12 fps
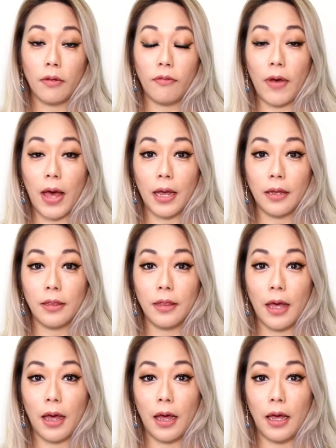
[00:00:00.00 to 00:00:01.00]
the fact
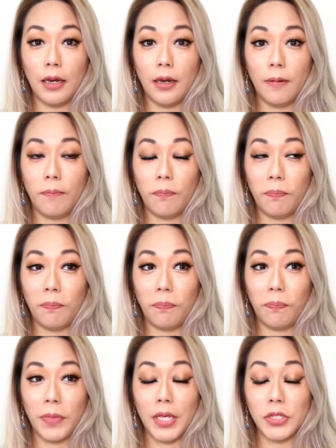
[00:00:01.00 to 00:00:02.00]
that
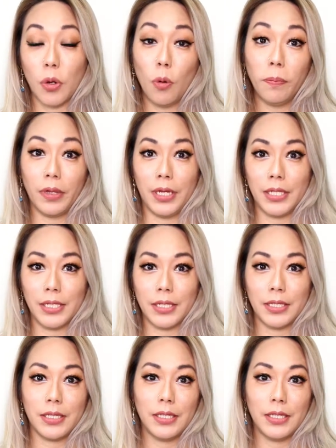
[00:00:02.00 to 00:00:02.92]
it's hopeless.